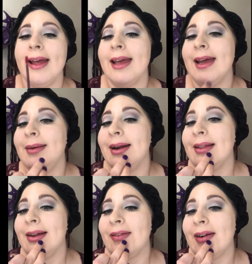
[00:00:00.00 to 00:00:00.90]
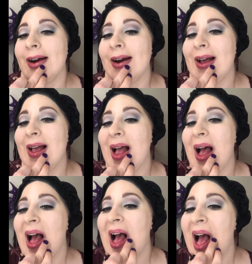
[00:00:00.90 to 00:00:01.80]
Came down a little far.
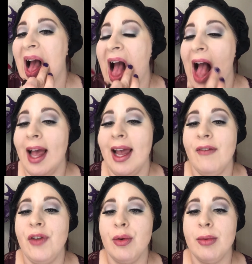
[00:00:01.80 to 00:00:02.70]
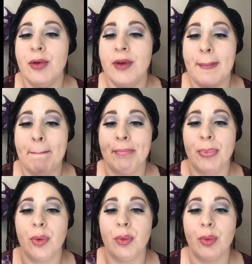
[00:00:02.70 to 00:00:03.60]
If you remove it
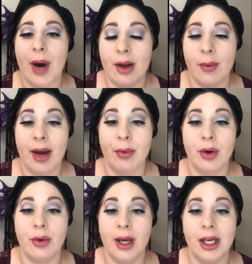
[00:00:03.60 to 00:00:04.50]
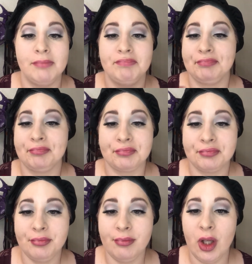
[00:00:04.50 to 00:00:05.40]
right away real quick,
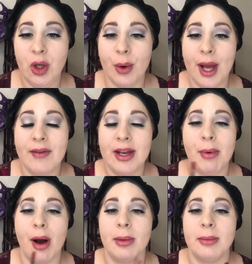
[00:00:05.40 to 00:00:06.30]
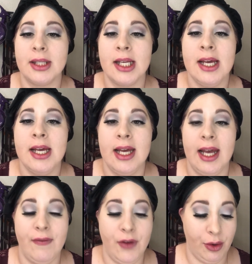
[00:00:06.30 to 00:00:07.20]
you won't have any problems.
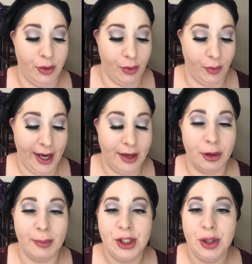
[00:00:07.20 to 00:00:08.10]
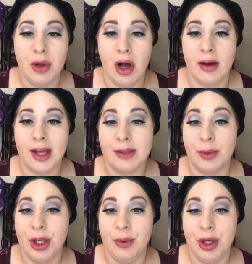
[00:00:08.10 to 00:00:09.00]
If you wait a little bit too long, that's
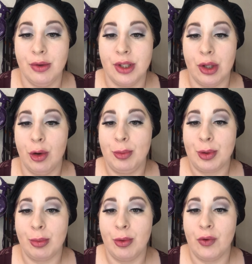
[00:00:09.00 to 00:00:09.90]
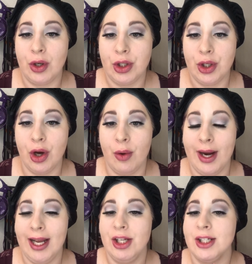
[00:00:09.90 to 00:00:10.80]
when you would use the Oops remover to go
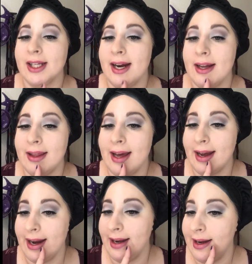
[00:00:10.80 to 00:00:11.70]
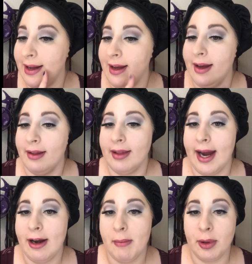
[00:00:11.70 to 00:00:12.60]
in and just kind of line
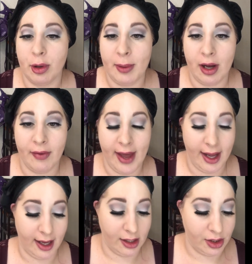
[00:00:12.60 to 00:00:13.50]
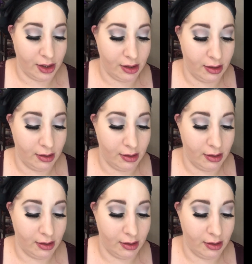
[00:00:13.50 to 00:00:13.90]
up a little bit on that edge.